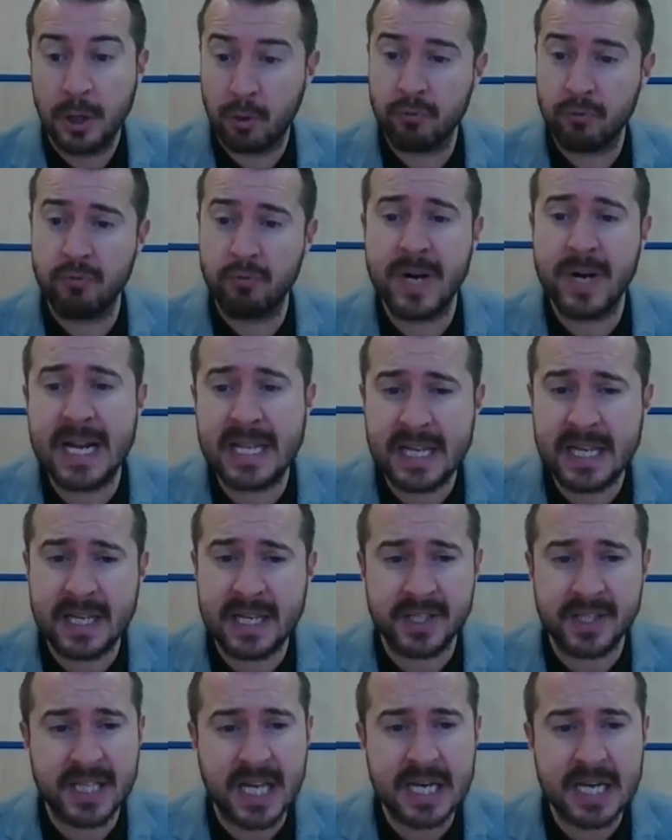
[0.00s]
look really
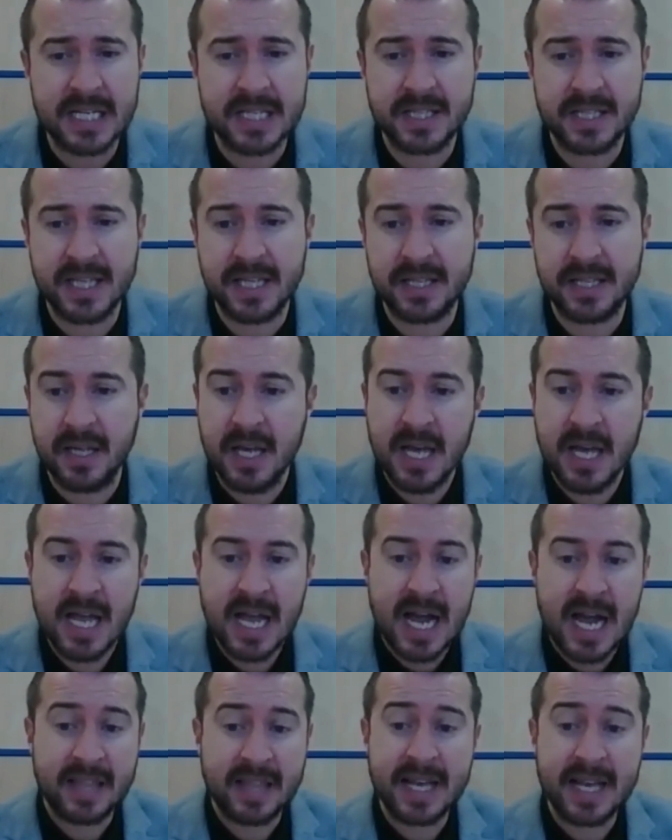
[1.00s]
exciting.
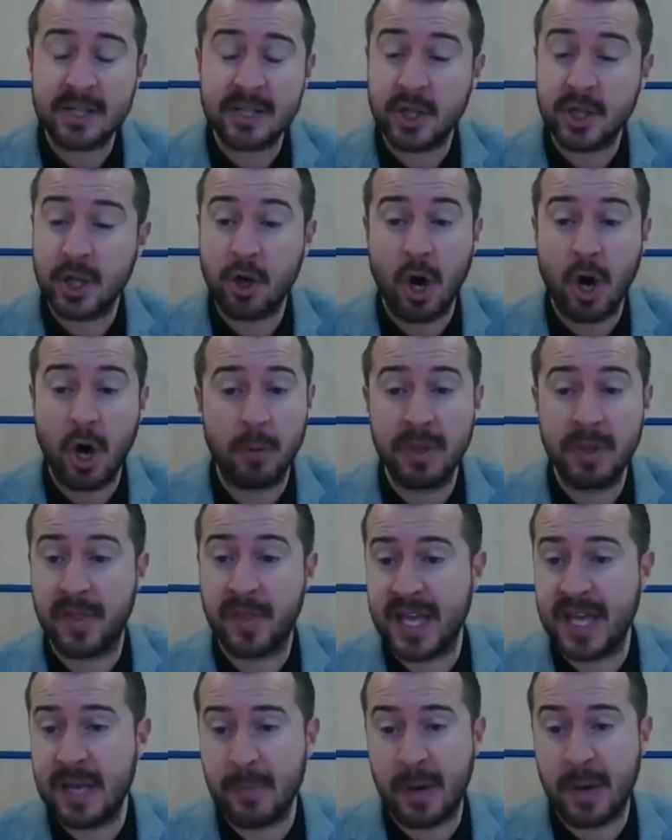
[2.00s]
And that's a common
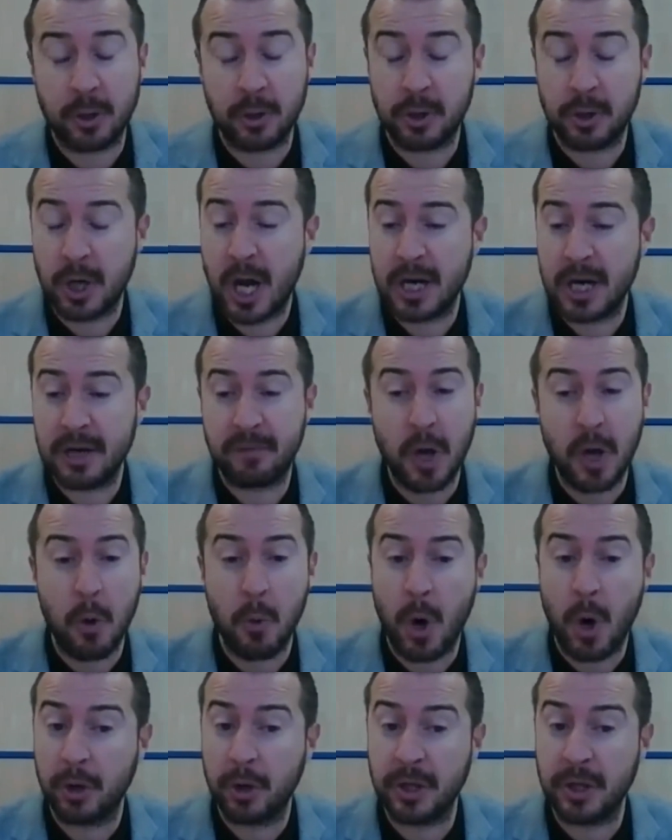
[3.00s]
theme. I could kind of
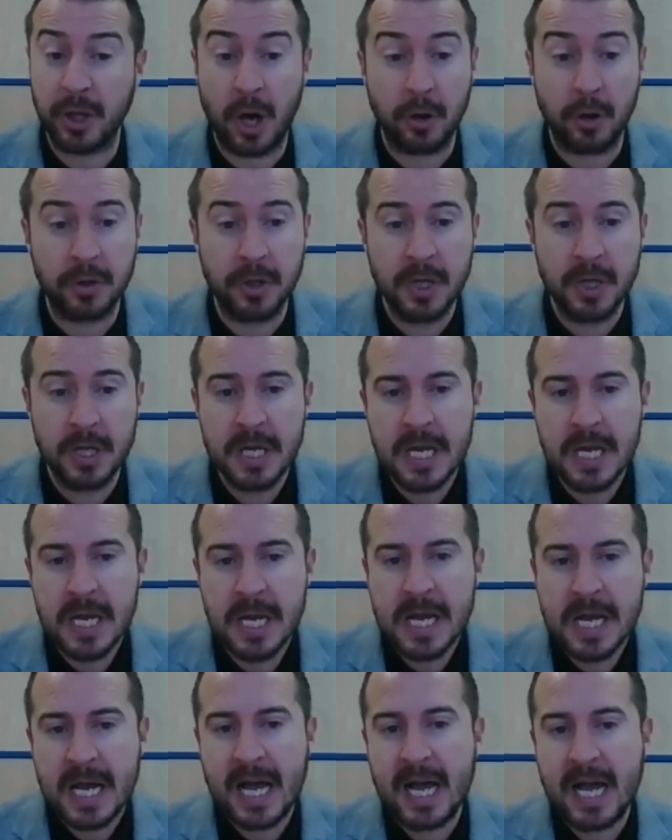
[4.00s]
go on and on.
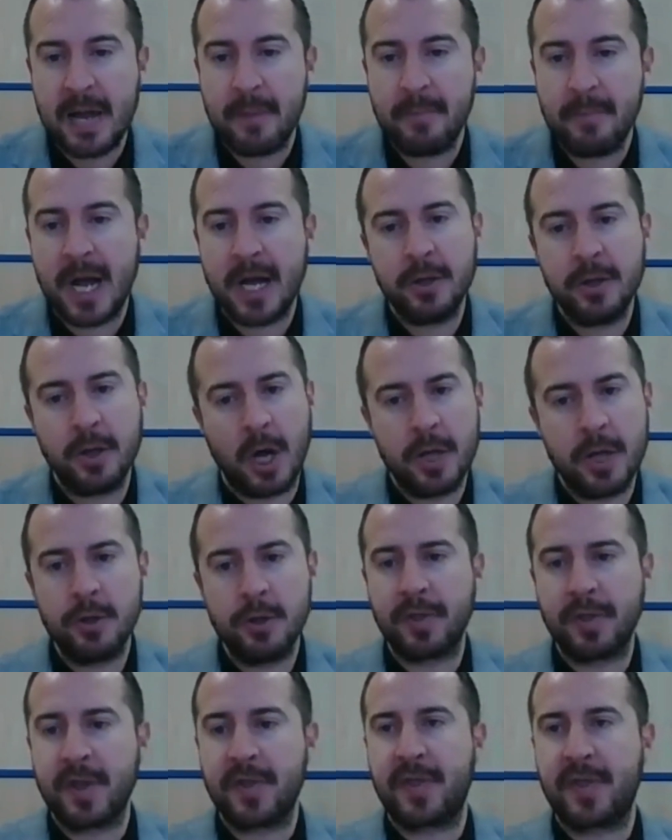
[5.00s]

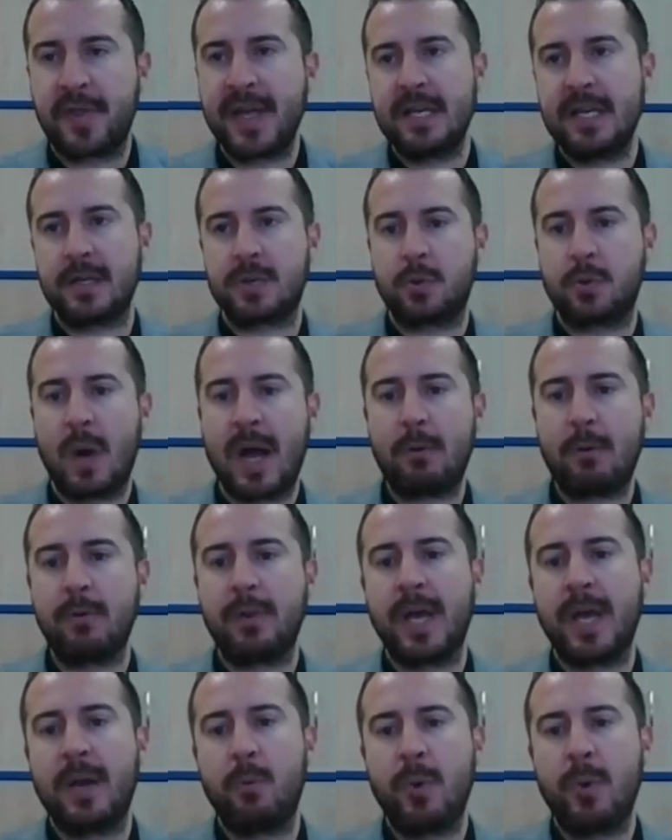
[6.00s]
Another thing as well,
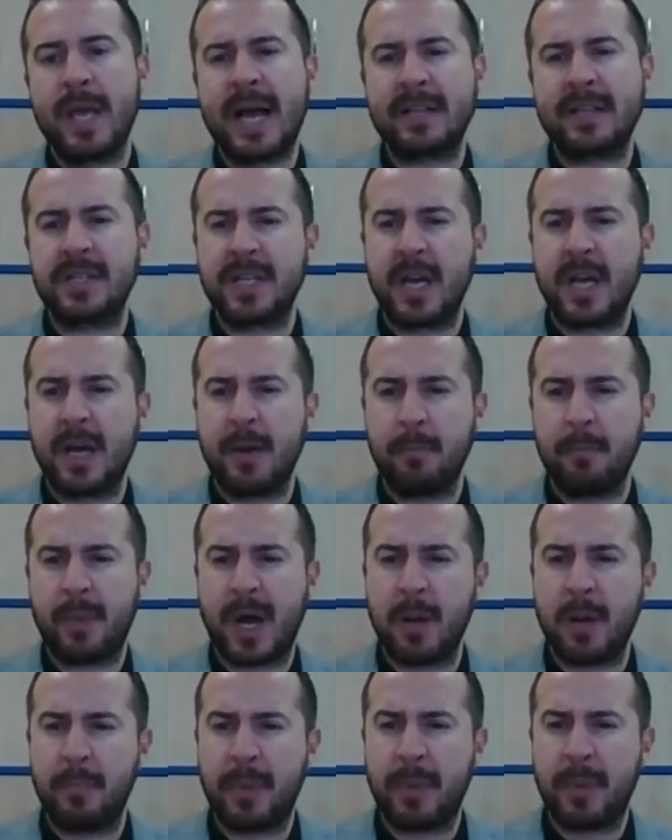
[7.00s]
that we had
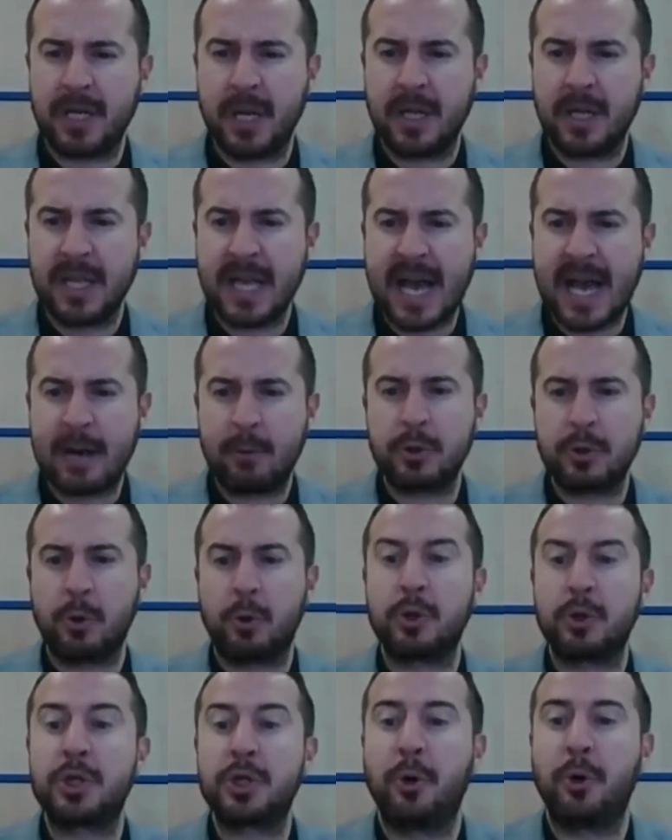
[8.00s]
by the
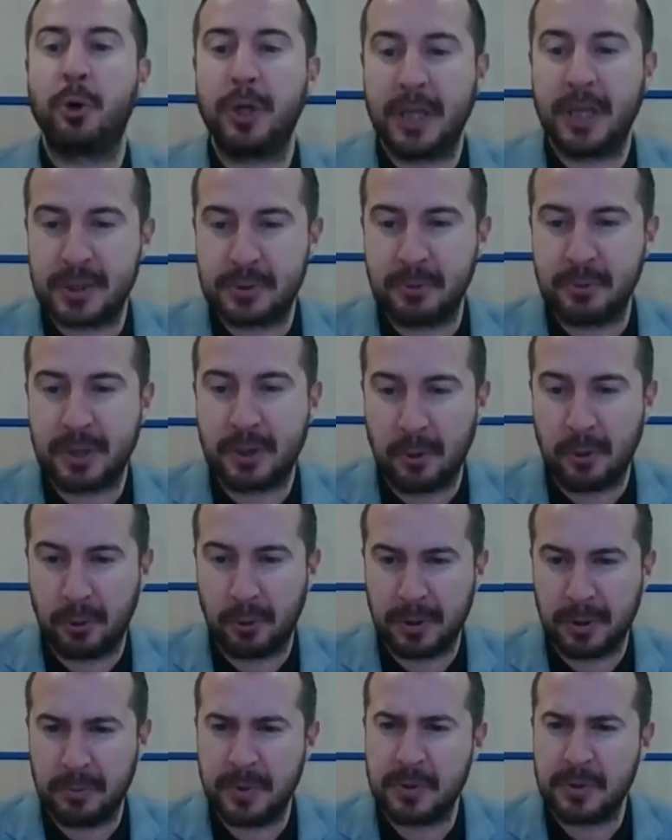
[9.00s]
outdoor toilets, we call
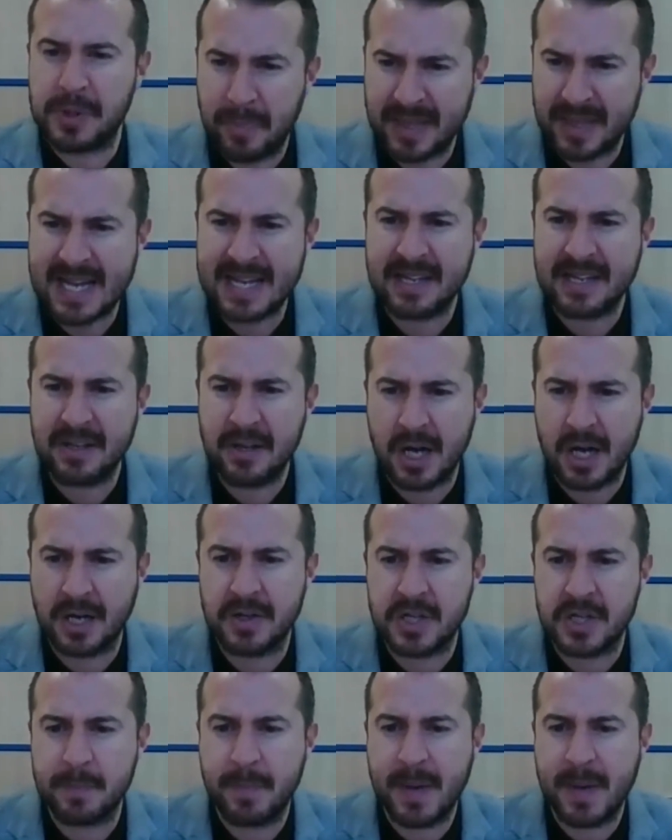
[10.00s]
them, there's a blank kind
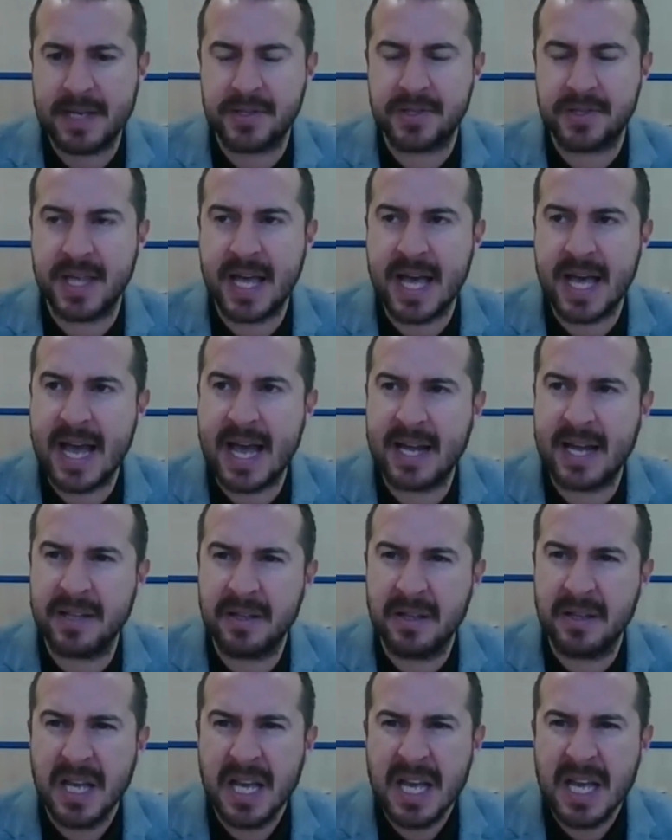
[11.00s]
of space there,
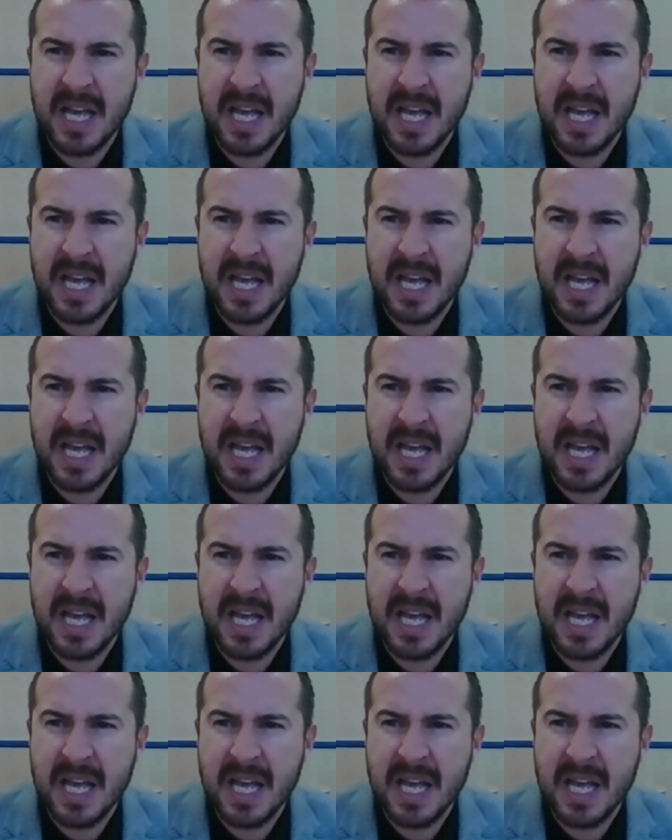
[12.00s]
and